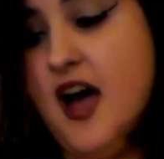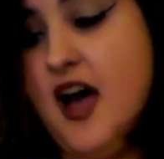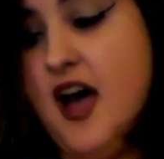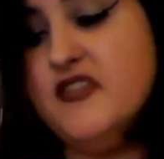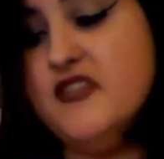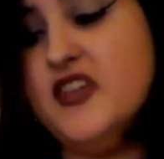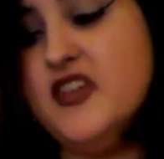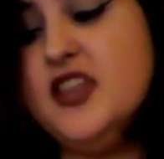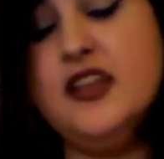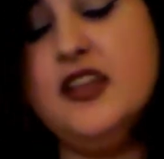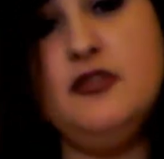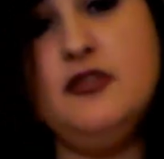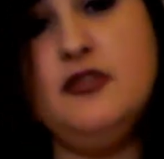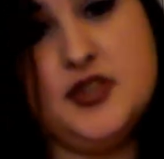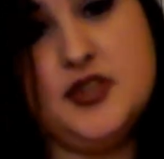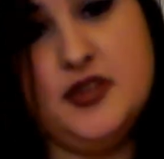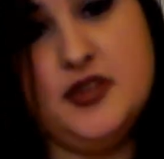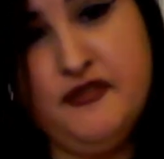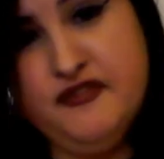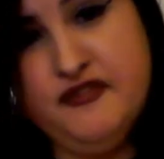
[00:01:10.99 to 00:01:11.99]
I think it
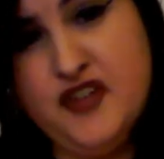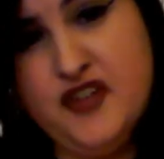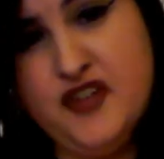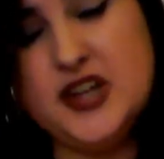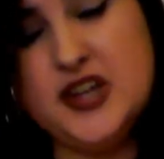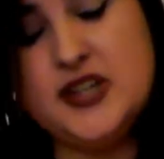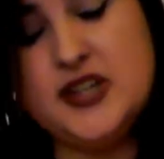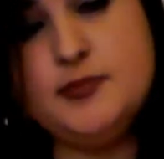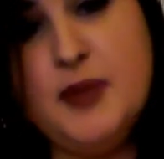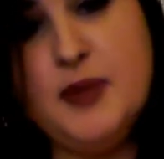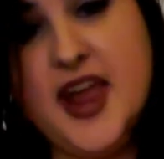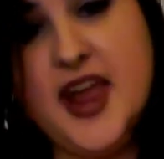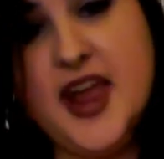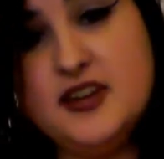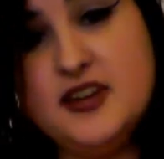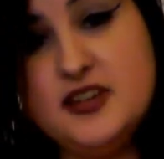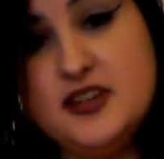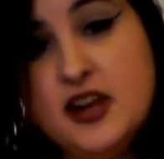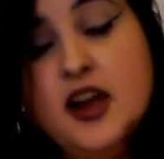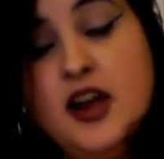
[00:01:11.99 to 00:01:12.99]
was the first
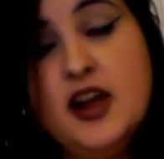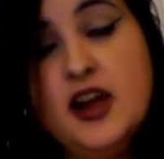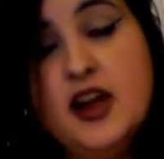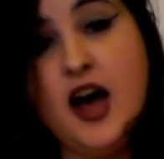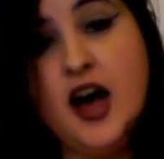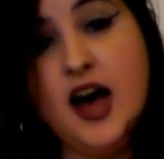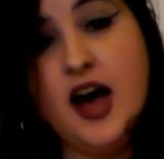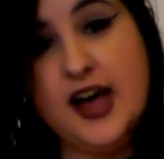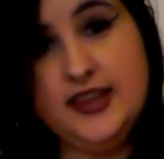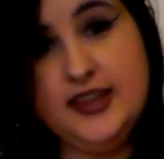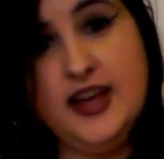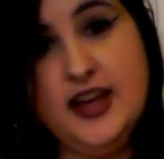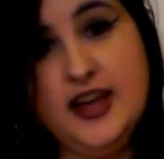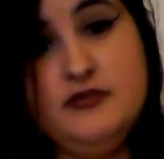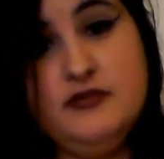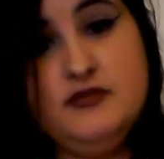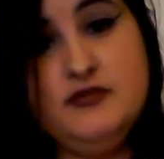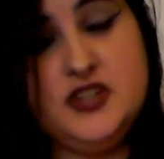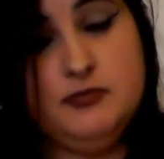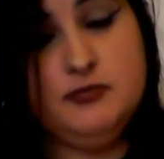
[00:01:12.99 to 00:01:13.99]
band I
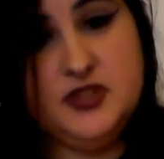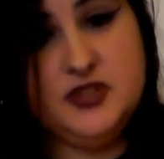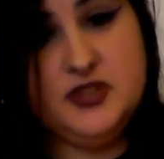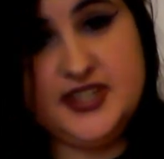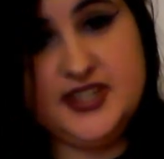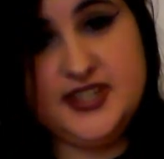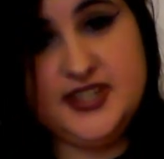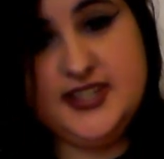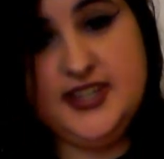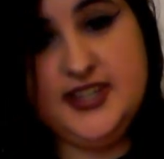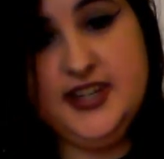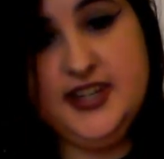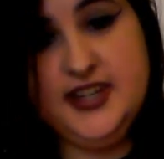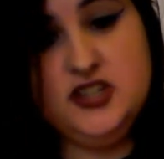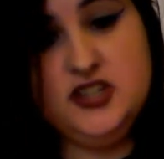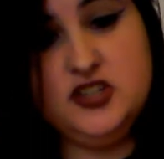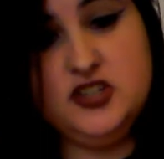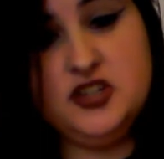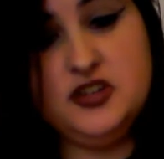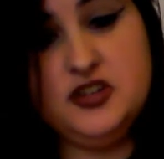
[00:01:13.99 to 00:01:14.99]
loved and was
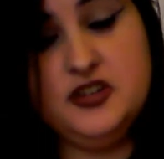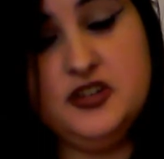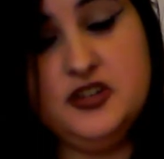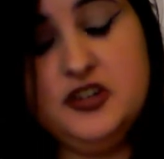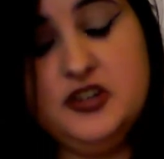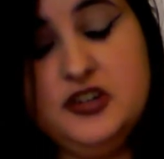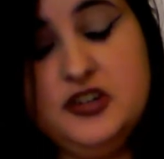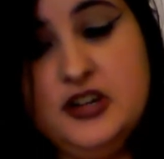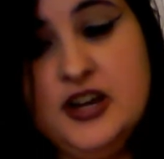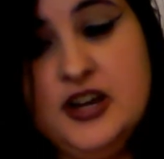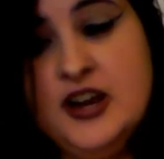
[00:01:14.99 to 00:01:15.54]
listening to.